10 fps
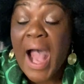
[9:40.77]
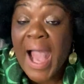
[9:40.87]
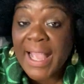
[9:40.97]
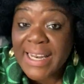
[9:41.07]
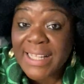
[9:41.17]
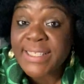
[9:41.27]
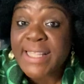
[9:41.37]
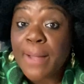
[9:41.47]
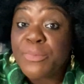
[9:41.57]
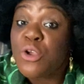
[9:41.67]
I cannot
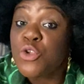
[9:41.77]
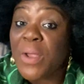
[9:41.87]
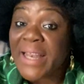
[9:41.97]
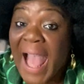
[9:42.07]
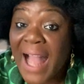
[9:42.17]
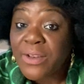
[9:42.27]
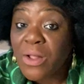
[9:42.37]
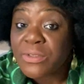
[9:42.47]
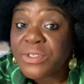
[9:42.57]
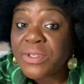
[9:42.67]
stop you. You're an
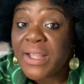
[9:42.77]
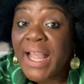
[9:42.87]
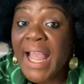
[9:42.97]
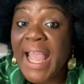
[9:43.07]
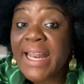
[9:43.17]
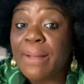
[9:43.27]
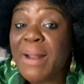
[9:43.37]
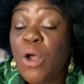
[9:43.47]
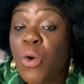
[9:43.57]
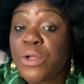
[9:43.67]
adult. And I'm
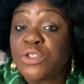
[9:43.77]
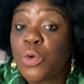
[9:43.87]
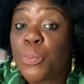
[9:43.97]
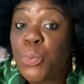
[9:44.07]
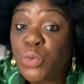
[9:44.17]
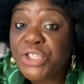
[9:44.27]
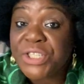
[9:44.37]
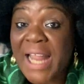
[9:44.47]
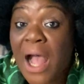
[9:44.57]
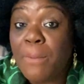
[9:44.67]
not going to push
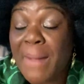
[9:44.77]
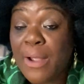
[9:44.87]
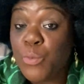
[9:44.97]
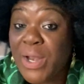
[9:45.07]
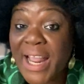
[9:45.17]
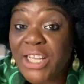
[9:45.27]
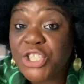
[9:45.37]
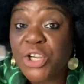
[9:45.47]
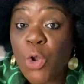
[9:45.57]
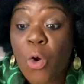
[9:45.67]
down my
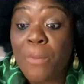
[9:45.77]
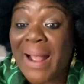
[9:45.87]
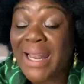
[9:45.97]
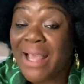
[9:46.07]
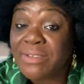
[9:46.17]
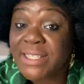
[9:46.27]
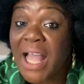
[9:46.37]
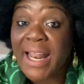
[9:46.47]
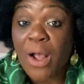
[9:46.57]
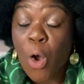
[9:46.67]
religion or my
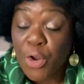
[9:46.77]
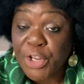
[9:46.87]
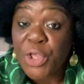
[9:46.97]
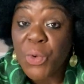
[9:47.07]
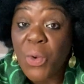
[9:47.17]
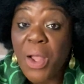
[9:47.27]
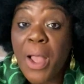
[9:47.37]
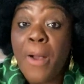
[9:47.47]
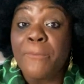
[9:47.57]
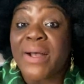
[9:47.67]
lifestyle on you,
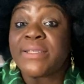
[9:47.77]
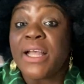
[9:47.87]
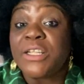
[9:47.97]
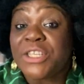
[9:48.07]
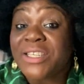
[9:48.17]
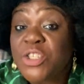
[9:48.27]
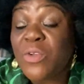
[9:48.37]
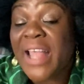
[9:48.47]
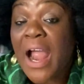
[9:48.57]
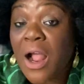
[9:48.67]
but just know
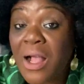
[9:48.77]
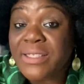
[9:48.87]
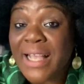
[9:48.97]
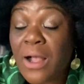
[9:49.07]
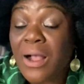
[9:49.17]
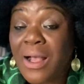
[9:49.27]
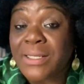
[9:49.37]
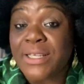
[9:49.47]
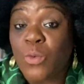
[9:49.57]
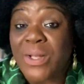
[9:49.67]
there are
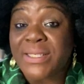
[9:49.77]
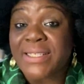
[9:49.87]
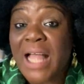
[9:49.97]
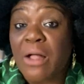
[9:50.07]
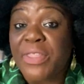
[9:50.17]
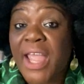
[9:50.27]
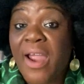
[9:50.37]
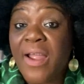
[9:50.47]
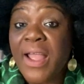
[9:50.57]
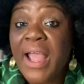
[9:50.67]
consequences out
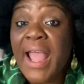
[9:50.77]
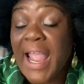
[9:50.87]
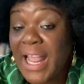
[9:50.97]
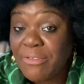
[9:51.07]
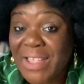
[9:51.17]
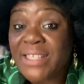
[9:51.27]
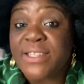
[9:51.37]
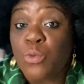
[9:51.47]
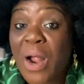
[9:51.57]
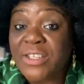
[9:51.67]
there. And if that's
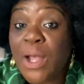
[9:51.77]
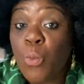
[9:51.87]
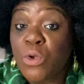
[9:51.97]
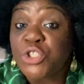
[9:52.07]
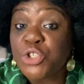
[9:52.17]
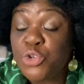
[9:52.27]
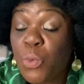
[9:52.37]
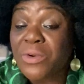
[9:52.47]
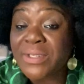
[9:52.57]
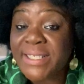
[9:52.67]
the route I want you
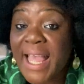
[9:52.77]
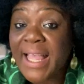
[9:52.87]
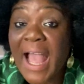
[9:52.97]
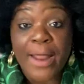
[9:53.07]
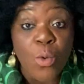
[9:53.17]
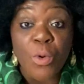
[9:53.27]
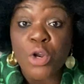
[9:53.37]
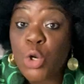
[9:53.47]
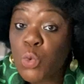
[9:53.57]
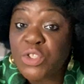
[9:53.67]
want to take, I don't want
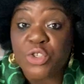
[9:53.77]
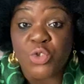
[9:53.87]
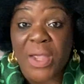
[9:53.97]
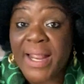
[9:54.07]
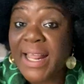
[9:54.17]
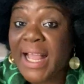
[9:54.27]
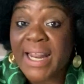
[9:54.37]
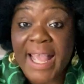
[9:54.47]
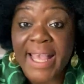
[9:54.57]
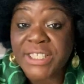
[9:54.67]
to lose you to any kind
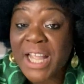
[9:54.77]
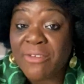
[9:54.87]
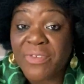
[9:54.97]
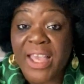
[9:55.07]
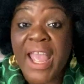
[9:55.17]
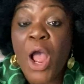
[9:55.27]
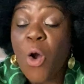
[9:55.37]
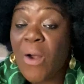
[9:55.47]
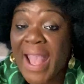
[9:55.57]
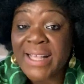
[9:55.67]
of HIV
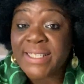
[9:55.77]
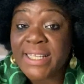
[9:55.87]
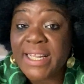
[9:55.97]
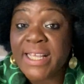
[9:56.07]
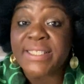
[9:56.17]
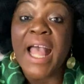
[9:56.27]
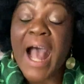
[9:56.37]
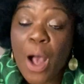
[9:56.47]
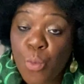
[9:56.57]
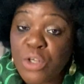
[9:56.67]
or STDs.
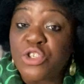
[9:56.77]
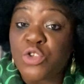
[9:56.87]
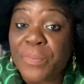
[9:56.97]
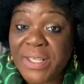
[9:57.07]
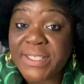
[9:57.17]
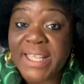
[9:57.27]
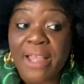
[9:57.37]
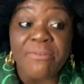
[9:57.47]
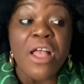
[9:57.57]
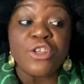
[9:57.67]
I want you to be
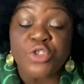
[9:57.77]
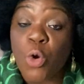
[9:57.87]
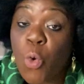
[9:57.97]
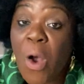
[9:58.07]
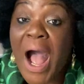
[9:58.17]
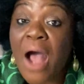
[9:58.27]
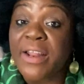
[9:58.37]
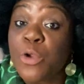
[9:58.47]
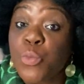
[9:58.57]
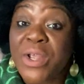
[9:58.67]
safe. So go
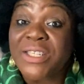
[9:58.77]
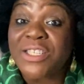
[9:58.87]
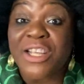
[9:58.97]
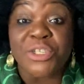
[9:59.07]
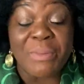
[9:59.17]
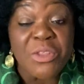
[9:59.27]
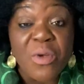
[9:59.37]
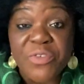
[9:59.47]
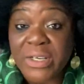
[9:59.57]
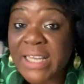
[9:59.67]
out and research, meet
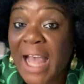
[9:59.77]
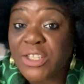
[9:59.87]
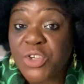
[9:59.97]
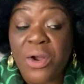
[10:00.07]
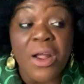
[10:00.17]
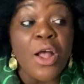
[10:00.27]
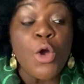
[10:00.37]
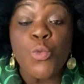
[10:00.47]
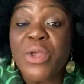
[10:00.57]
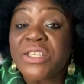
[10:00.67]
with your doctor,
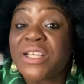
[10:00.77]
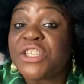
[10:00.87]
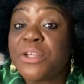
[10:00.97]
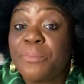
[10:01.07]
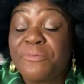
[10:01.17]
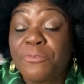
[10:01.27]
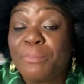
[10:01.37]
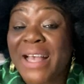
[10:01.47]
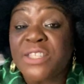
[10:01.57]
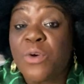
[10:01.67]
research the
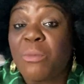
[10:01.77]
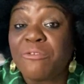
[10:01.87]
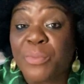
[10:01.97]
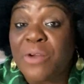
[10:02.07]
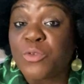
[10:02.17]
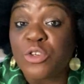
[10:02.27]
best form of birth